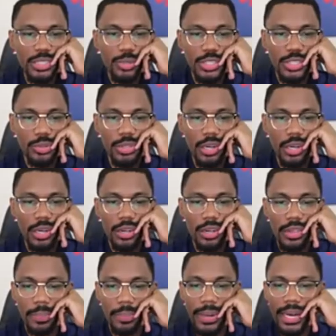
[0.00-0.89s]
you call
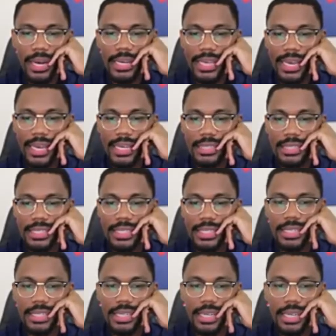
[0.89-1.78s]
the podcast
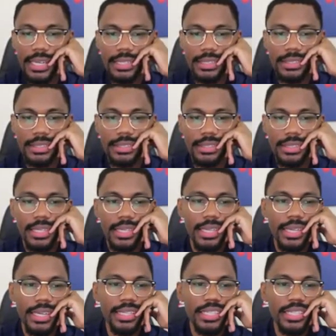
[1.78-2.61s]
index. And this